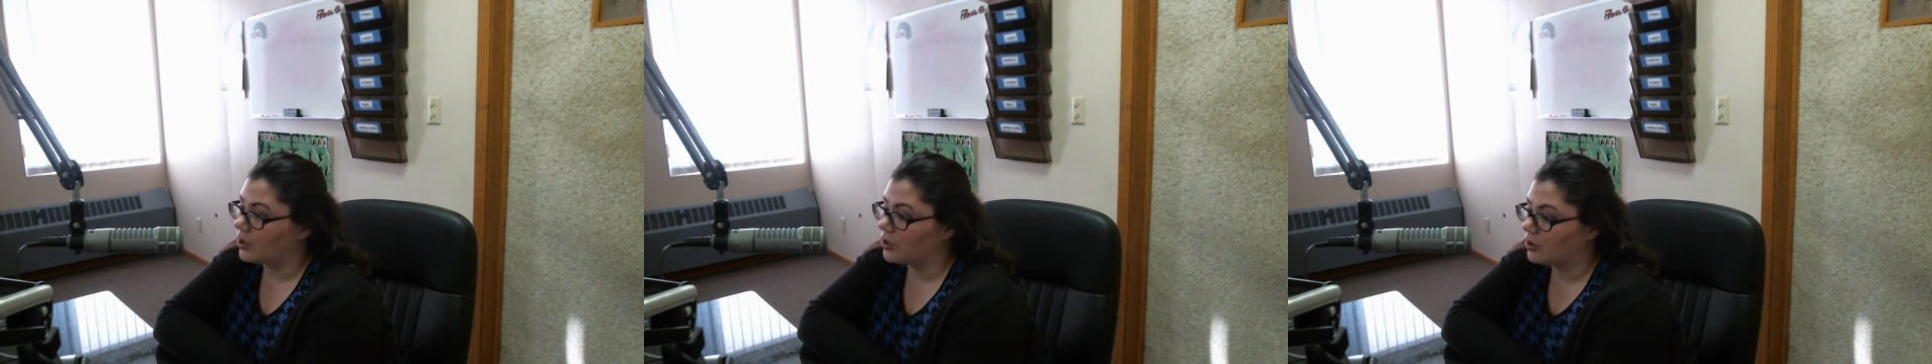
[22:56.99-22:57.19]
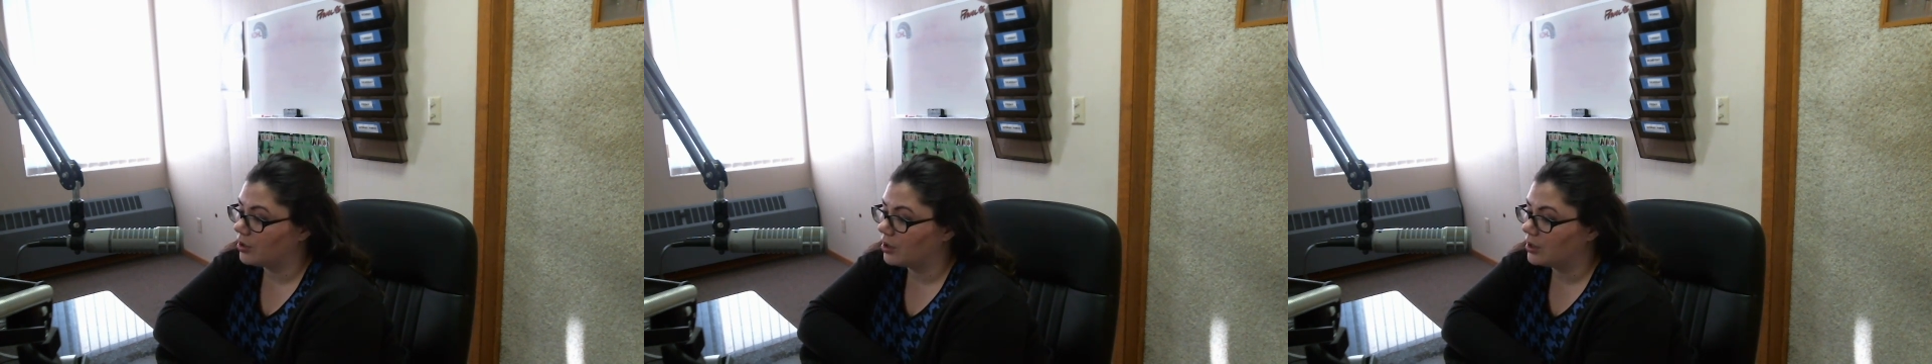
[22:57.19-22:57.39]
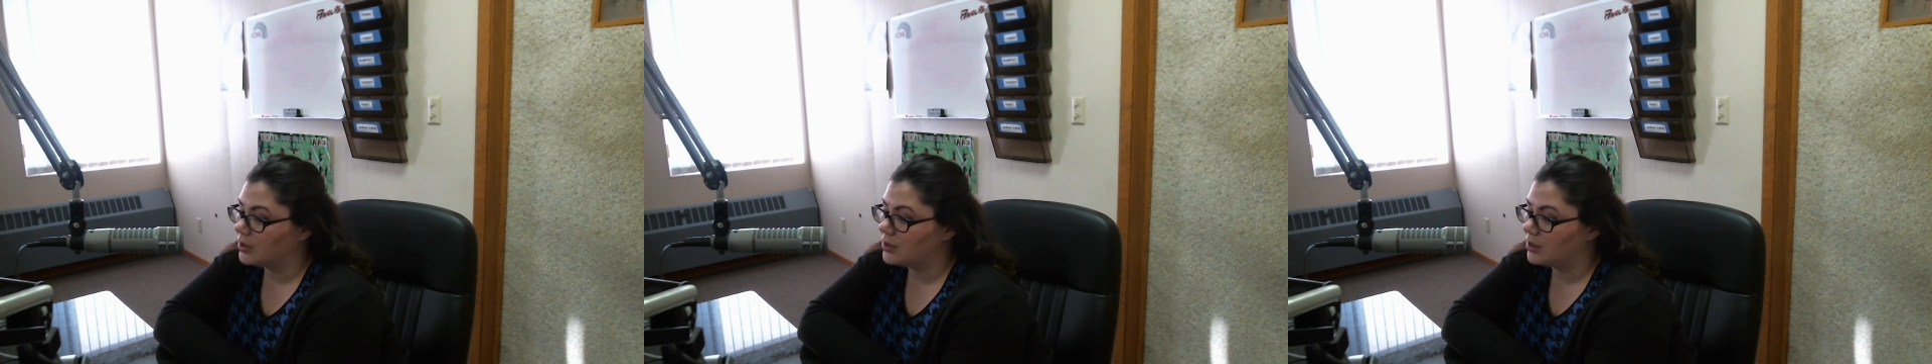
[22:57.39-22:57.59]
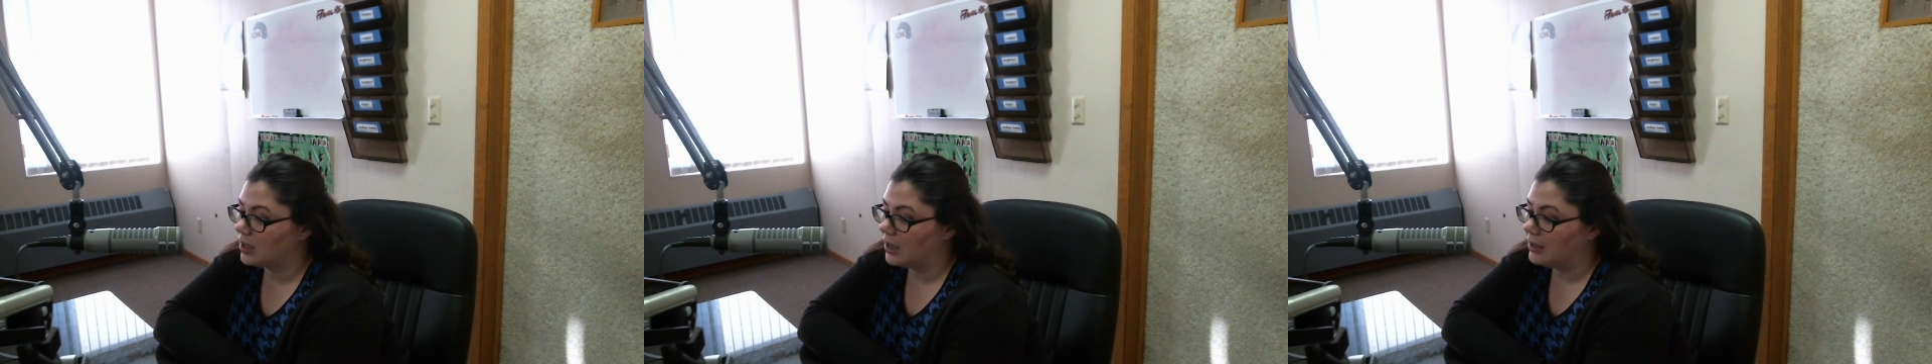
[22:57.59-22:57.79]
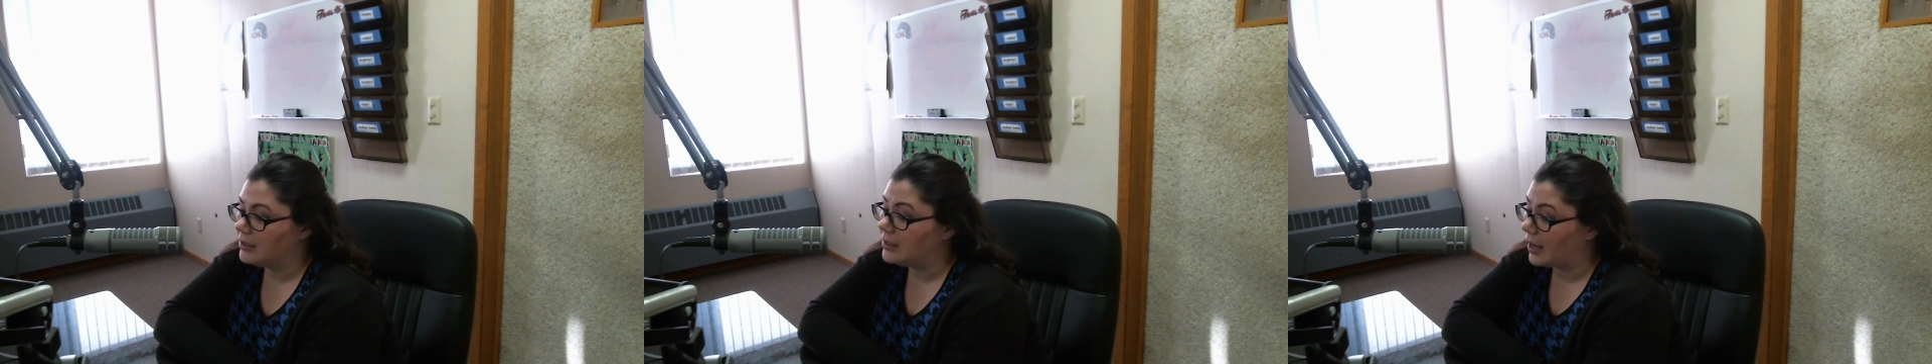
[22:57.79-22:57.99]
current
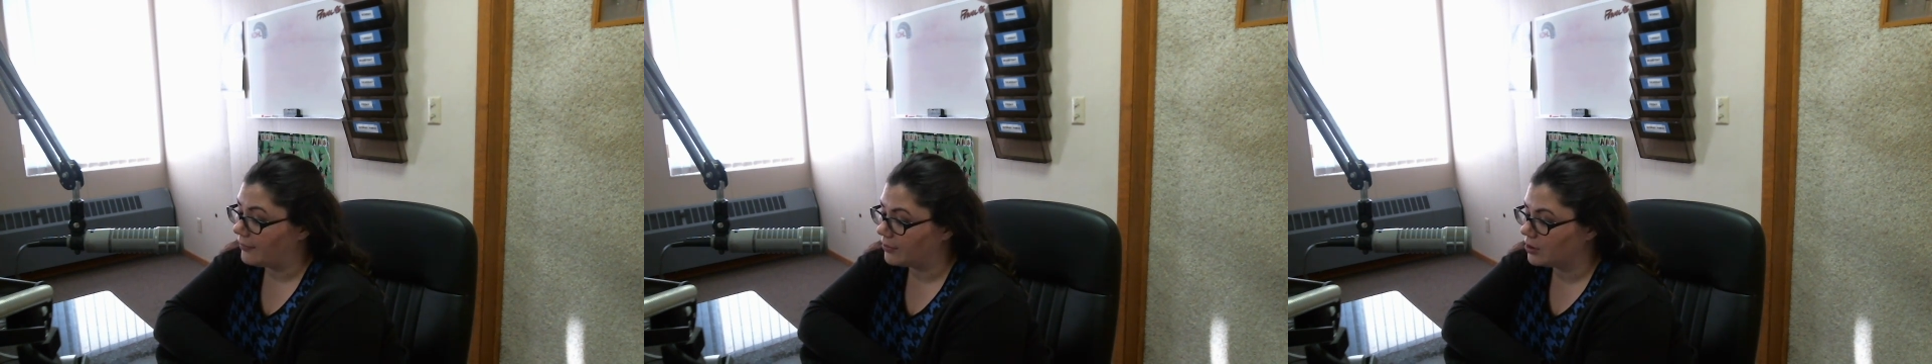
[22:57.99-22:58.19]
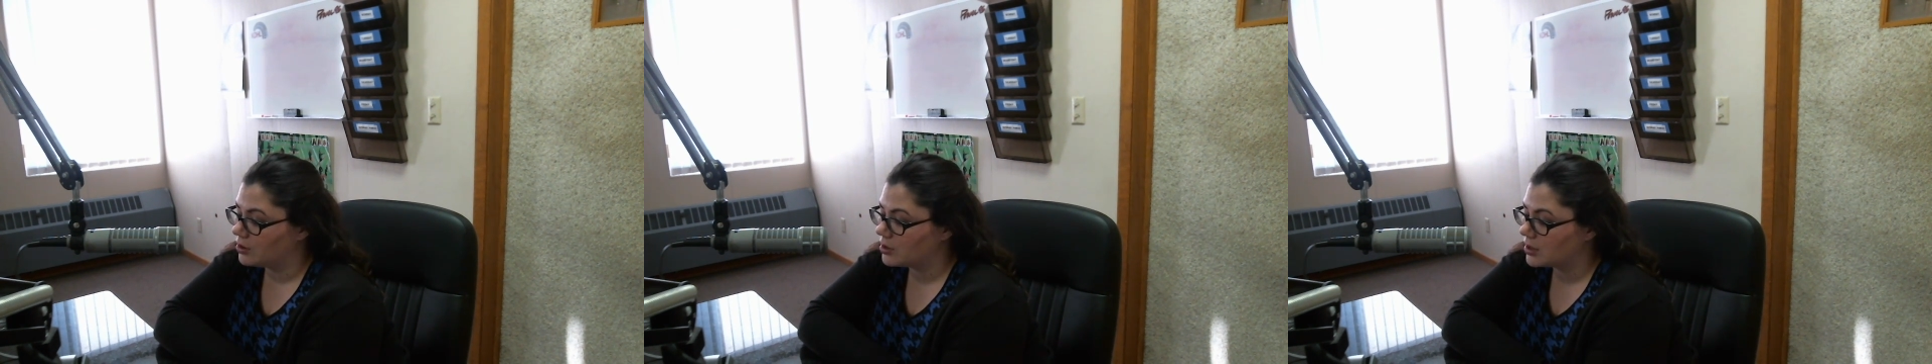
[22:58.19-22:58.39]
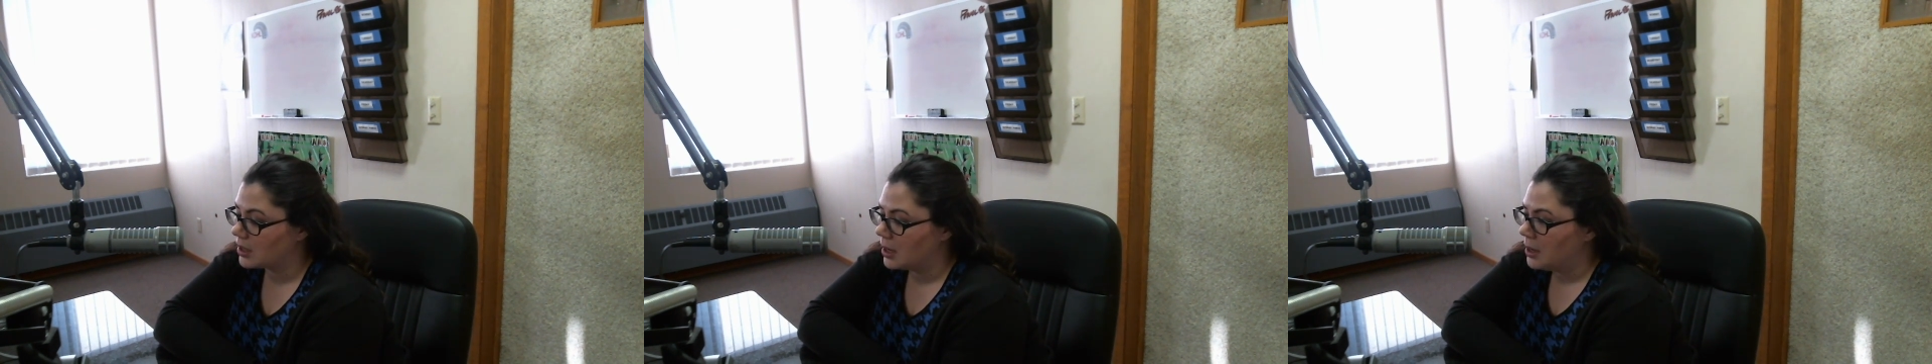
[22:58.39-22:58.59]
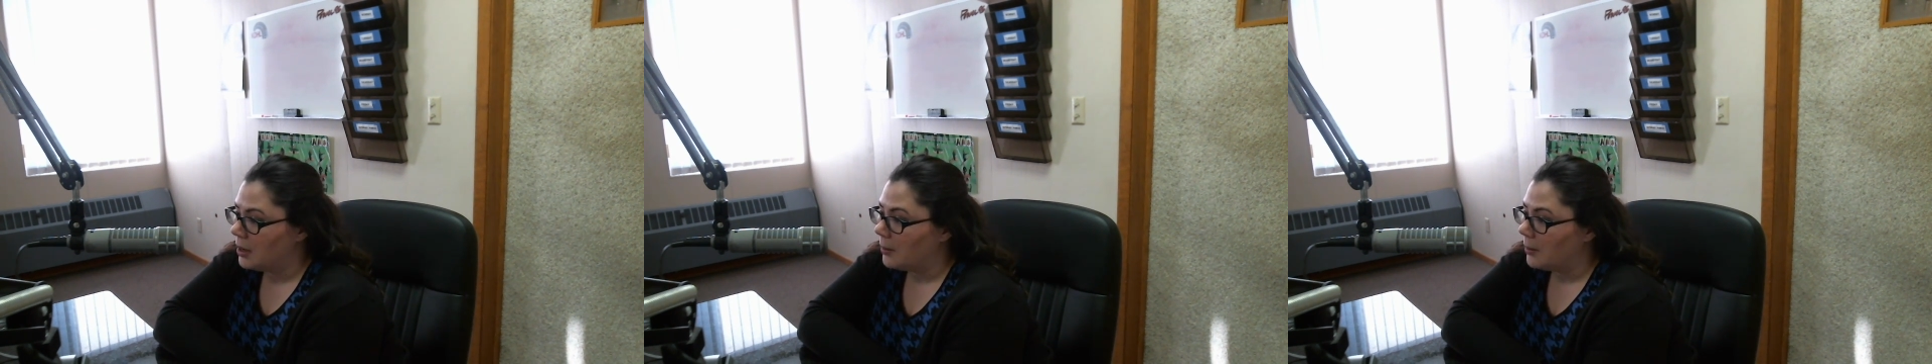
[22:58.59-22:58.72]
endeavors.